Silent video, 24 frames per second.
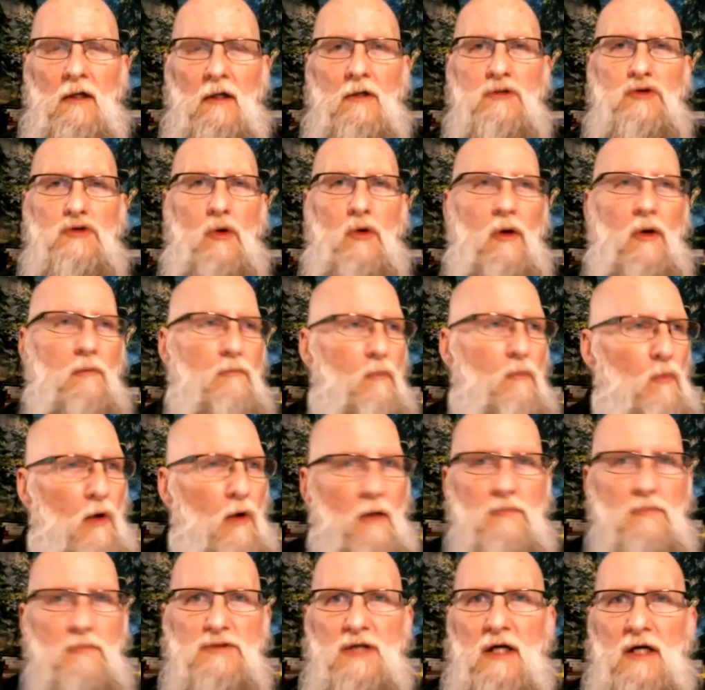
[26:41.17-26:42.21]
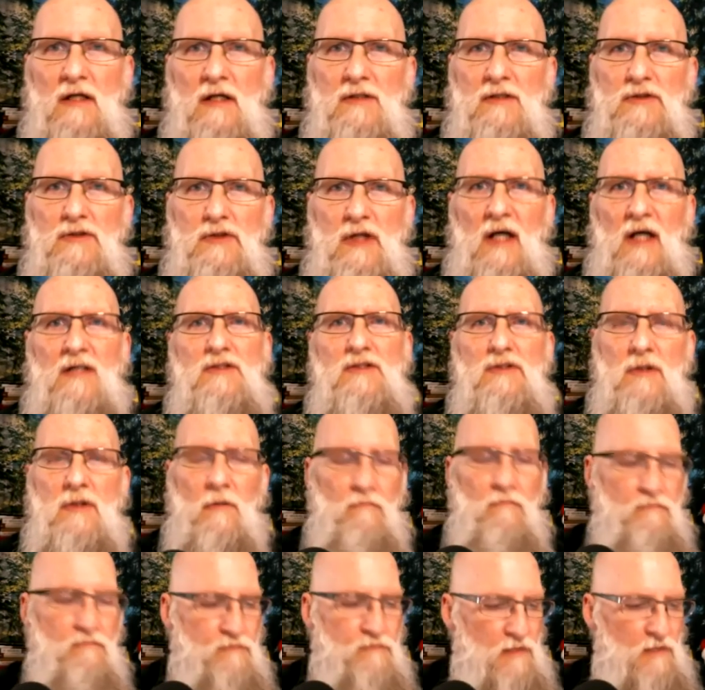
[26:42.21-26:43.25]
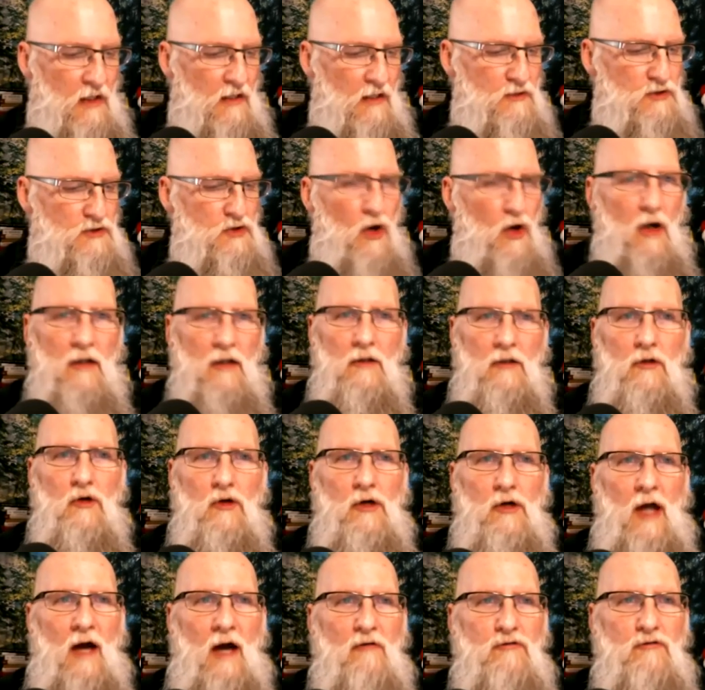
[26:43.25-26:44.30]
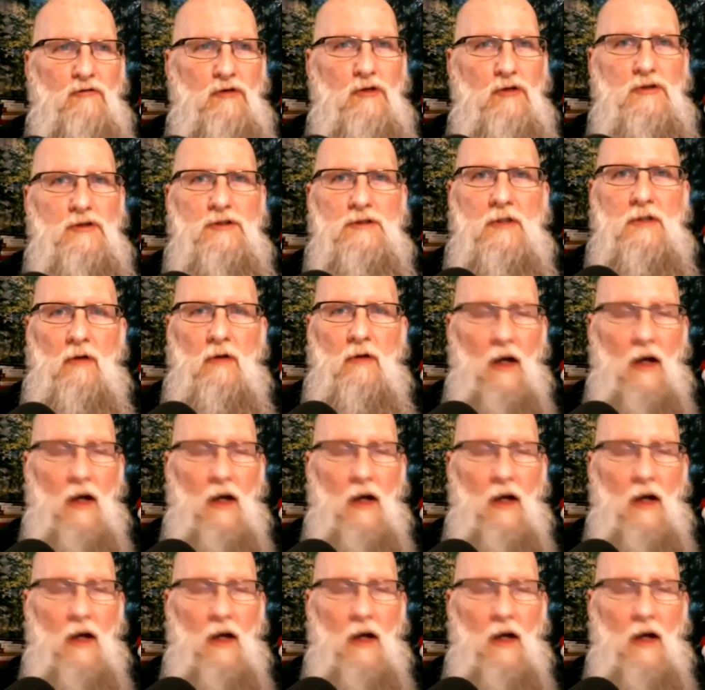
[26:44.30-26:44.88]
So what I'm saying is, yes, it's not look after yourself.